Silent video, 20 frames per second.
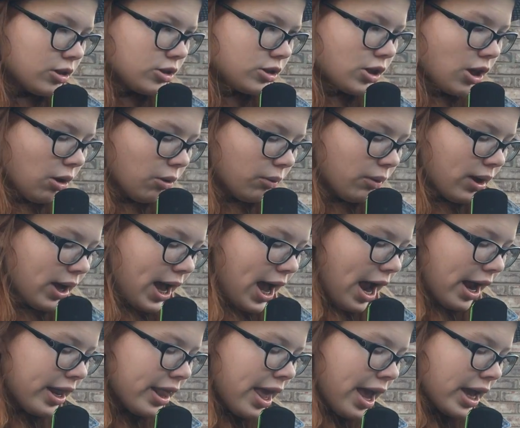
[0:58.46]
So,
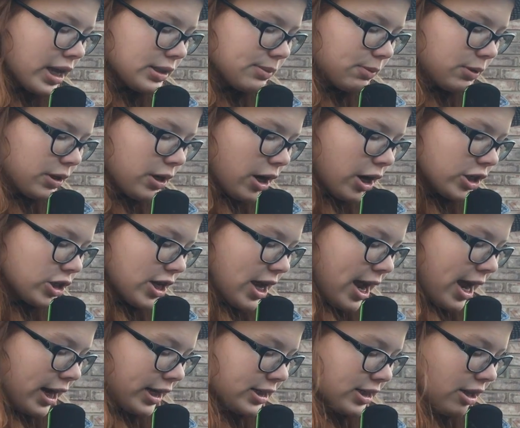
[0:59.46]
how did the Espionage
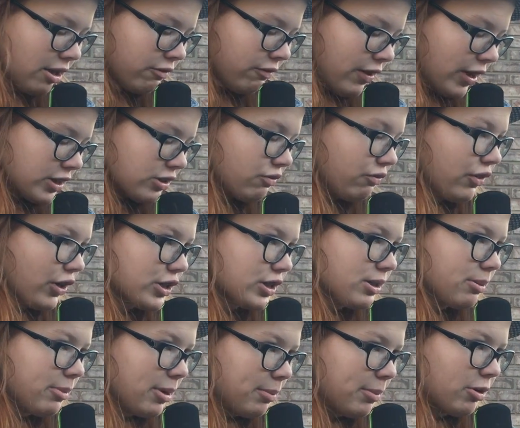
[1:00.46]
Act affect
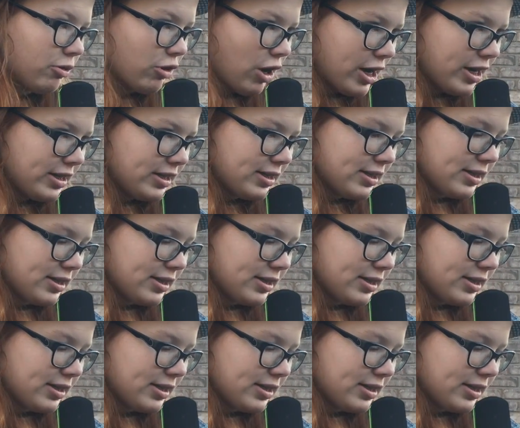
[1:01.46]
First Amendment rights?